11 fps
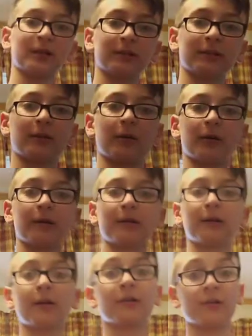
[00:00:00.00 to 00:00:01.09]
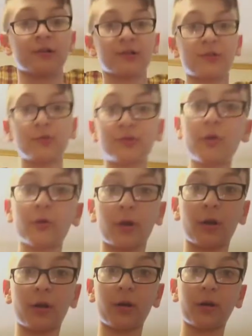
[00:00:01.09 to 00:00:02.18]
Shake the card, it to a joker.
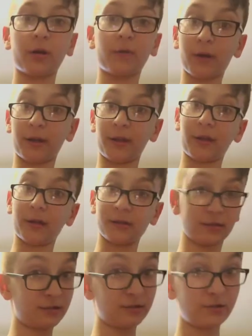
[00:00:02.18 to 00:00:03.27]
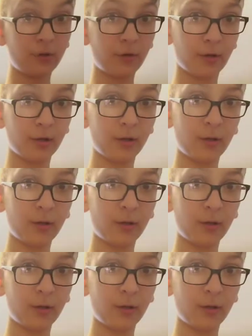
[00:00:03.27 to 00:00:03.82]
Funny, because it's a joke.